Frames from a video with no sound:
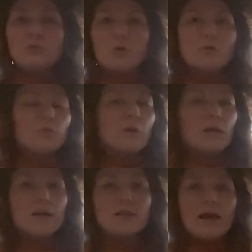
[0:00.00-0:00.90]

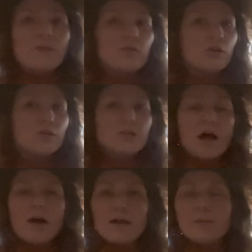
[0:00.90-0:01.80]
rosemary, lavender,
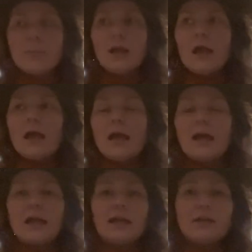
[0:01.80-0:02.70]
thyme.
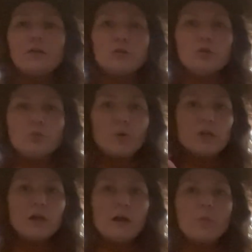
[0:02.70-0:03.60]
And you
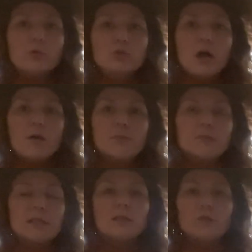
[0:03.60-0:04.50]
put a couple drops
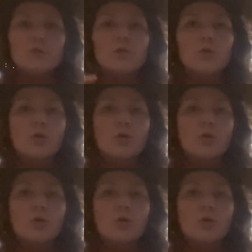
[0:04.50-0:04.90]
in their food or